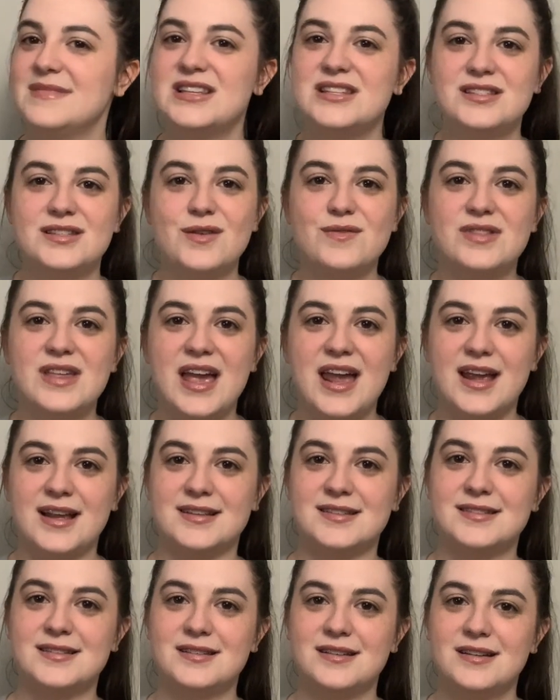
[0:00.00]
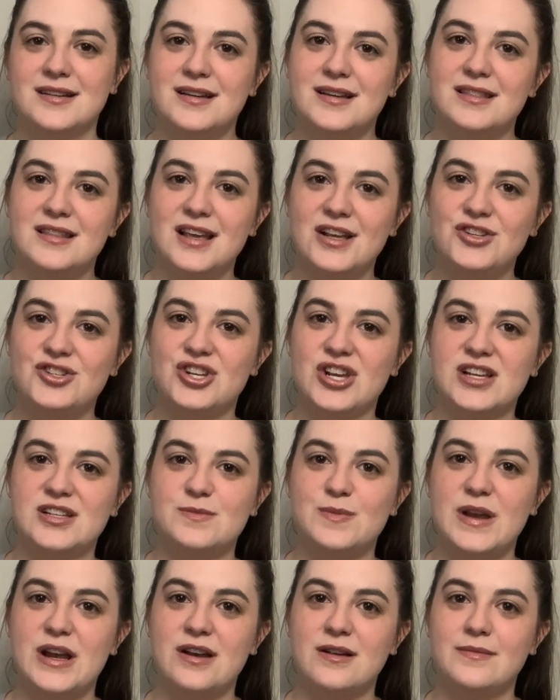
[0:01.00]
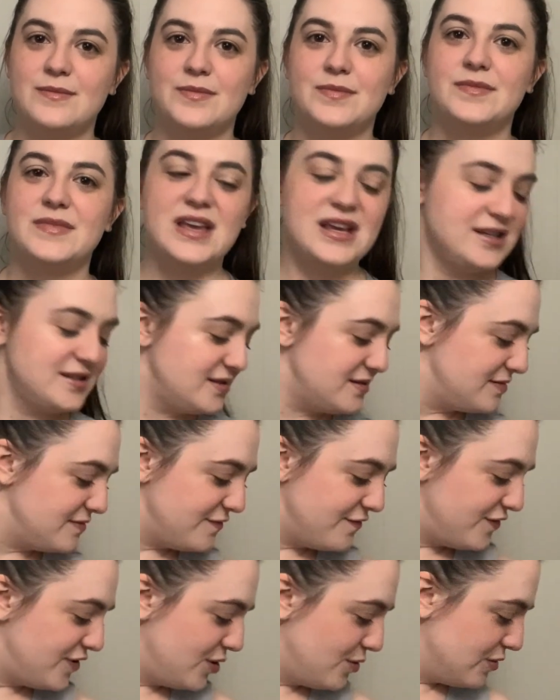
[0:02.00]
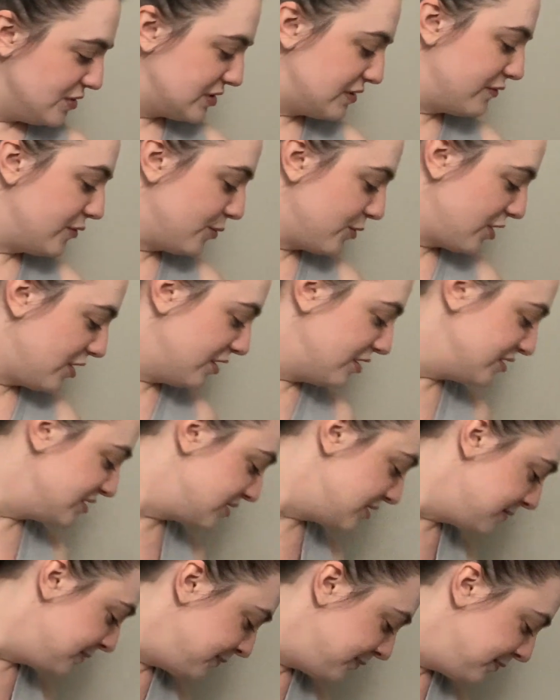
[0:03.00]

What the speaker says: So thanks. Thanks, Shakespeare. Thanks, viewers of the world.